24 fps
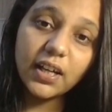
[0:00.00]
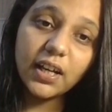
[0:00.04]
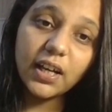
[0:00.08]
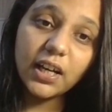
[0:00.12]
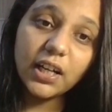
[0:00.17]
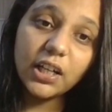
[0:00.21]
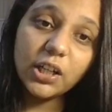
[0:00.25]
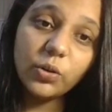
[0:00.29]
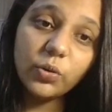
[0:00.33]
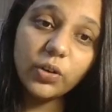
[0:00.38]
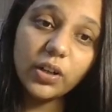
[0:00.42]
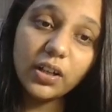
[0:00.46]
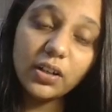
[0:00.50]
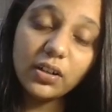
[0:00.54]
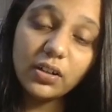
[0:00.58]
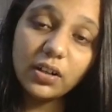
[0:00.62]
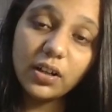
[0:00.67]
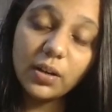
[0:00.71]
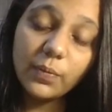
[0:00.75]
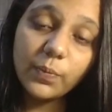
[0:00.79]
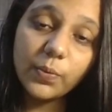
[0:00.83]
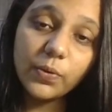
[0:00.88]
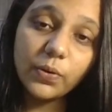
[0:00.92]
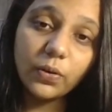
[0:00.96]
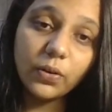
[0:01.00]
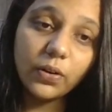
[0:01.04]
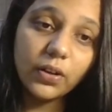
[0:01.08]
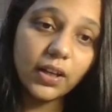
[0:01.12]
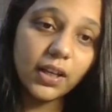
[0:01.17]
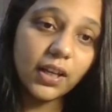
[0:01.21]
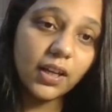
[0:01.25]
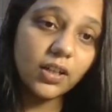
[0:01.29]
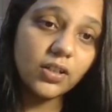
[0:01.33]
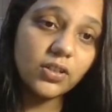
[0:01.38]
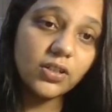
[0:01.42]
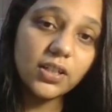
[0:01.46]
And you can observe
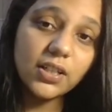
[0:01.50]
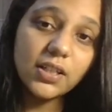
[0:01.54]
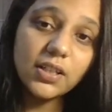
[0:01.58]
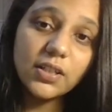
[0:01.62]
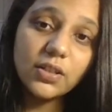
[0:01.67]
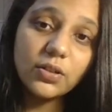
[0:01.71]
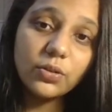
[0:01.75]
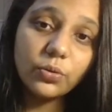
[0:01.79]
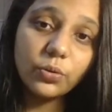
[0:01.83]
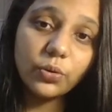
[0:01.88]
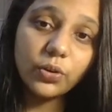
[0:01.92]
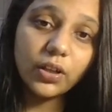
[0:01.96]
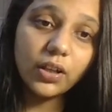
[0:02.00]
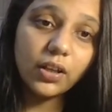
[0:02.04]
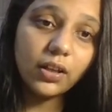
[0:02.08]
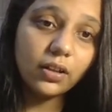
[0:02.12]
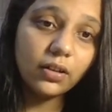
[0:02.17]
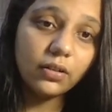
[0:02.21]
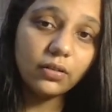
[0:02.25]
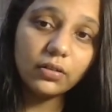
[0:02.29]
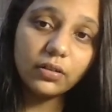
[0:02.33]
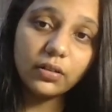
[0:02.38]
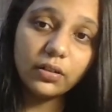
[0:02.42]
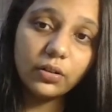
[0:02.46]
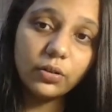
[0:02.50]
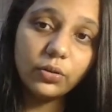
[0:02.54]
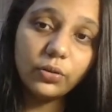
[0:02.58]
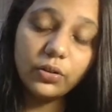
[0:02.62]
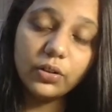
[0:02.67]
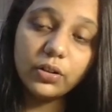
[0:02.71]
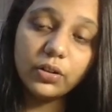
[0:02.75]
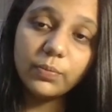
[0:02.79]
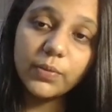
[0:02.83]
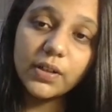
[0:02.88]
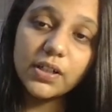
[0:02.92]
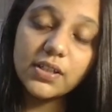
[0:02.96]
Ag is okay,
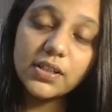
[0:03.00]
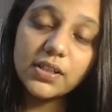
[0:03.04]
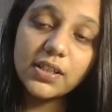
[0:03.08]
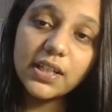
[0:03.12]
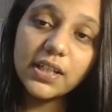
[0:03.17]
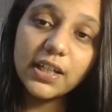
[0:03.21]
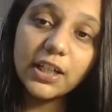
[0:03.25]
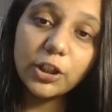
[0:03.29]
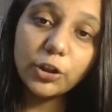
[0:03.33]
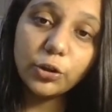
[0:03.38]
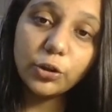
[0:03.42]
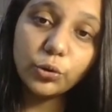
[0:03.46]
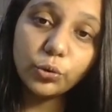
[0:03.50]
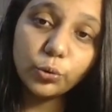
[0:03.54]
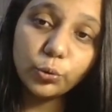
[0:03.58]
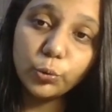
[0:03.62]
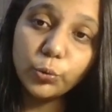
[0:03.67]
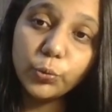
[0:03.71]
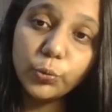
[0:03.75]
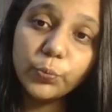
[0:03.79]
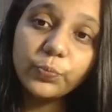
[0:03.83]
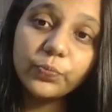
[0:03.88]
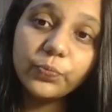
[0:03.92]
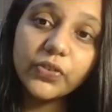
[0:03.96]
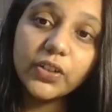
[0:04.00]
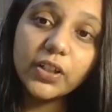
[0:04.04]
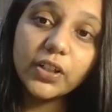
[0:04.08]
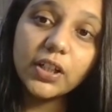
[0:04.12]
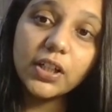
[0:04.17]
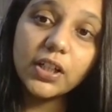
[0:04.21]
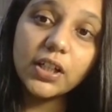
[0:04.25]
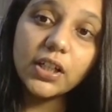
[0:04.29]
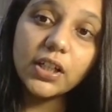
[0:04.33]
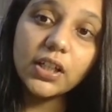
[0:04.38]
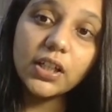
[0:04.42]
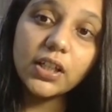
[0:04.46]
good, but Cl2,
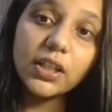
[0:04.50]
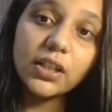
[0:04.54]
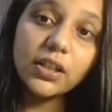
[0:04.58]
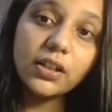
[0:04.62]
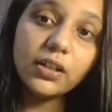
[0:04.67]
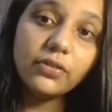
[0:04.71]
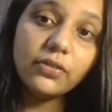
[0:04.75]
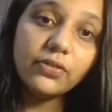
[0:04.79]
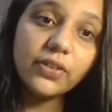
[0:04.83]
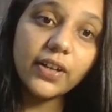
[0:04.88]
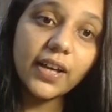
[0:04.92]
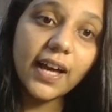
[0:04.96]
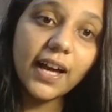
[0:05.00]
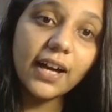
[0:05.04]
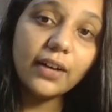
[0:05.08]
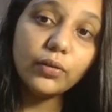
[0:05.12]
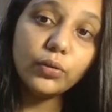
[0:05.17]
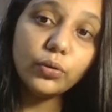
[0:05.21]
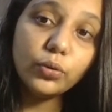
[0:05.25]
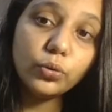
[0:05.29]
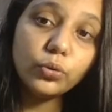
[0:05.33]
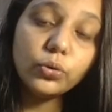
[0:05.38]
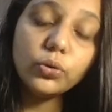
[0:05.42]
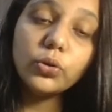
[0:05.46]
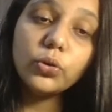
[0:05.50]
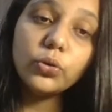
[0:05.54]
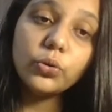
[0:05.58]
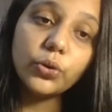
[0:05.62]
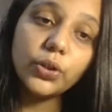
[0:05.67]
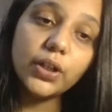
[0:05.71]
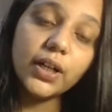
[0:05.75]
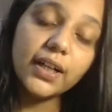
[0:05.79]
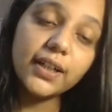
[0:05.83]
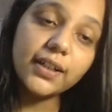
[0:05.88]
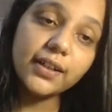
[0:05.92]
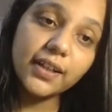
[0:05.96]
here we have 2 chlorine
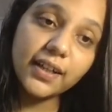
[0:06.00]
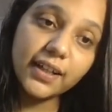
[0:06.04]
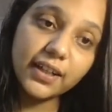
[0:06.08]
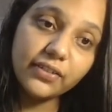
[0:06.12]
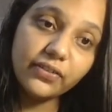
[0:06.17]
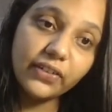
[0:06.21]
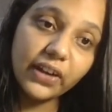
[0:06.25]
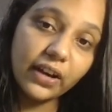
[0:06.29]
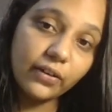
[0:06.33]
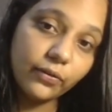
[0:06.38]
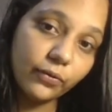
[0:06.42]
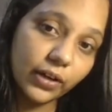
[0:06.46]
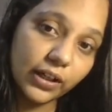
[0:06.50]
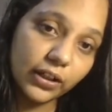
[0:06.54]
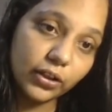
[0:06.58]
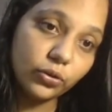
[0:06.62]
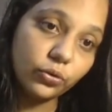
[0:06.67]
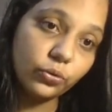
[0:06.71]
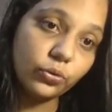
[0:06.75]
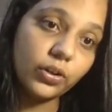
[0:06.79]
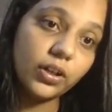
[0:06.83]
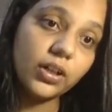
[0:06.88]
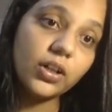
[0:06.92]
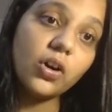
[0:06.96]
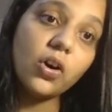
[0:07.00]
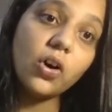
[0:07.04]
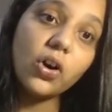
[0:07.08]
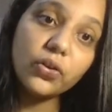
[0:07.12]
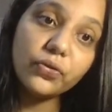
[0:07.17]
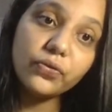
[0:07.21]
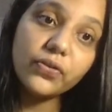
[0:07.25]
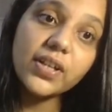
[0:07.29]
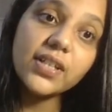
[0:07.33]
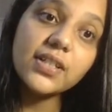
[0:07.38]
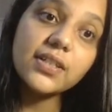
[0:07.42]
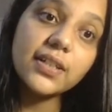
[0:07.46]
and here we have 1 chlorine.
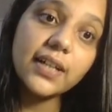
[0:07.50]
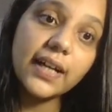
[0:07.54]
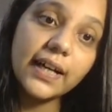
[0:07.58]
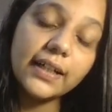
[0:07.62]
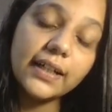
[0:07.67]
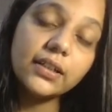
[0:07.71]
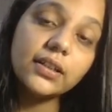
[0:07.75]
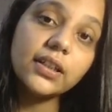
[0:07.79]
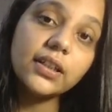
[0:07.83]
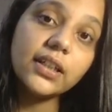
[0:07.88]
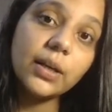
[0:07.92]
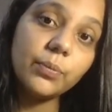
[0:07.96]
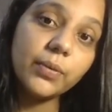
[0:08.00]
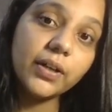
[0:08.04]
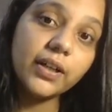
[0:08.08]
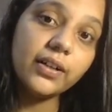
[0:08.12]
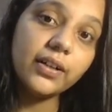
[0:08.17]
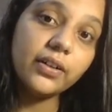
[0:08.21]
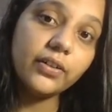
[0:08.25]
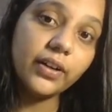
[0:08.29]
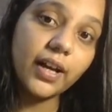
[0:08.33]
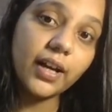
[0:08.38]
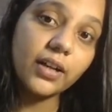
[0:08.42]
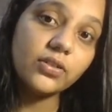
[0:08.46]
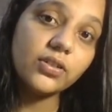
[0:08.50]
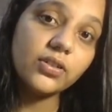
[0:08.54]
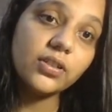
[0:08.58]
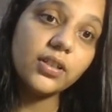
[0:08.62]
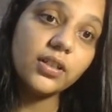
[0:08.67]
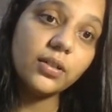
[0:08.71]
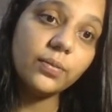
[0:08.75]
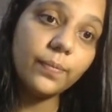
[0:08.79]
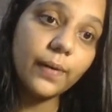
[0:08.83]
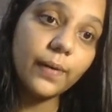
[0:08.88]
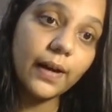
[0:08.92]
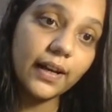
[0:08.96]
Always write the chemical reaction in
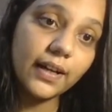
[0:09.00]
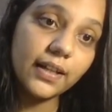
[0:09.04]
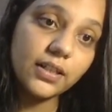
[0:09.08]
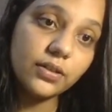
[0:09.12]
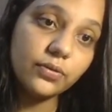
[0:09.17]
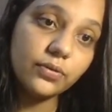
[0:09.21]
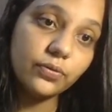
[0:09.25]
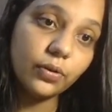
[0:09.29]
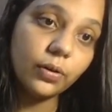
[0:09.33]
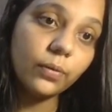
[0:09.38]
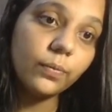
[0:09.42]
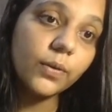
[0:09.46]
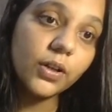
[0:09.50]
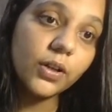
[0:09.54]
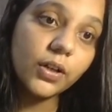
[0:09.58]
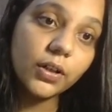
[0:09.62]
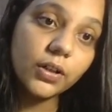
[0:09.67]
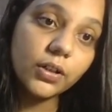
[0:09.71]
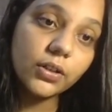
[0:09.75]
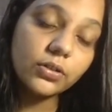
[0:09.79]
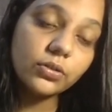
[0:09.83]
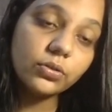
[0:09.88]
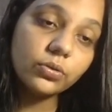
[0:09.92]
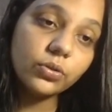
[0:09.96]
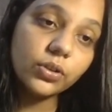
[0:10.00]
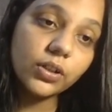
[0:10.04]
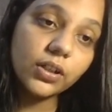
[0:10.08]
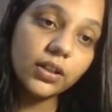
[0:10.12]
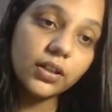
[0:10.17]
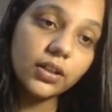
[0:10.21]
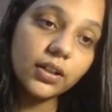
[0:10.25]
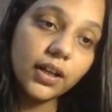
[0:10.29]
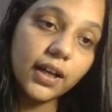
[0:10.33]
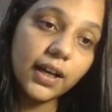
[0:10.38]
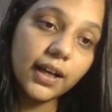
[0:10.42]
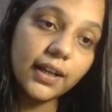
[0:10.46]
a balanced form. So
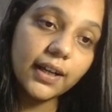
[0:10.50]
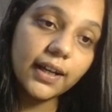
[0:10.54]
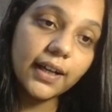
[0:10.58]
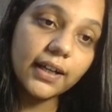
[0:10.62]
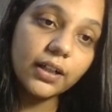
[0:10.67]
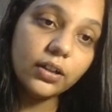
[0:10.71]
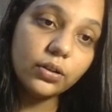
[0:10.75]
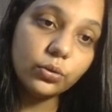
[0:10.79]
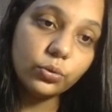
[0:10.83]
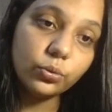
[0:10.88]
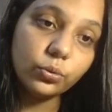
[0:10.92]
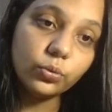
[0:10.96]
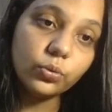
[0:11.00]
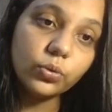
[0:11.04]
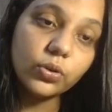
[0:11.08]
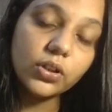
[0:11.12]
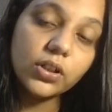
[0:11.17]
here I add 2.